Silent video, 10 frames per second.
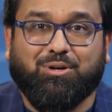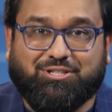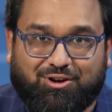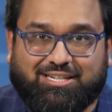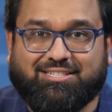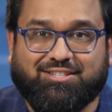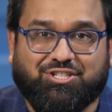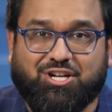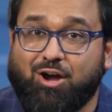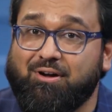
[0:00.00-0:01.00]
Returning to
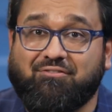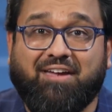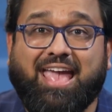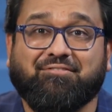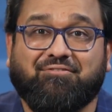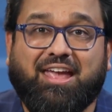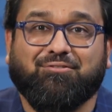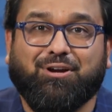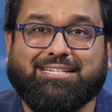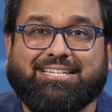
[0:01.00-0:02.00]
the show, a fan
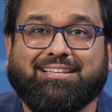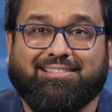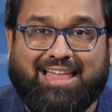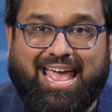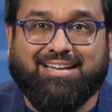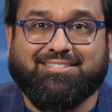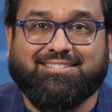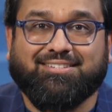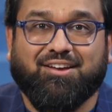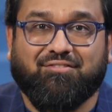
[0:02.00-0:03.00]
favorite,
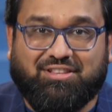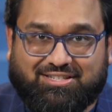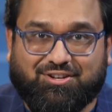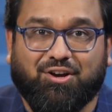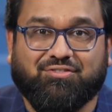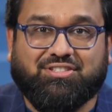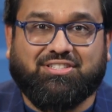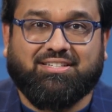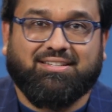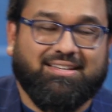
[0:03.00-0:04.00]
Lance of the
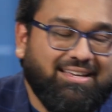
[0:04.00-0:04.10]
Serfs.